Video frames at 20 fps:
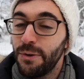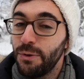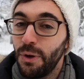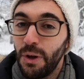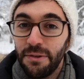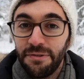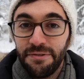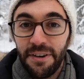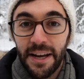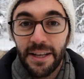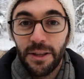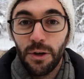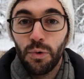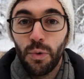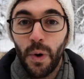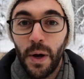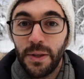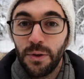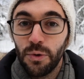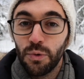I will find a
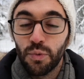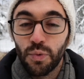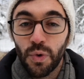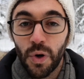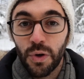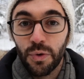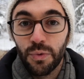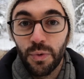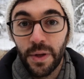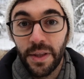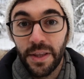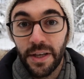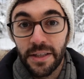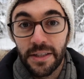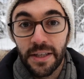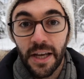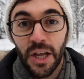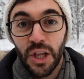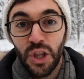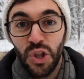way to work with
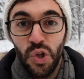it.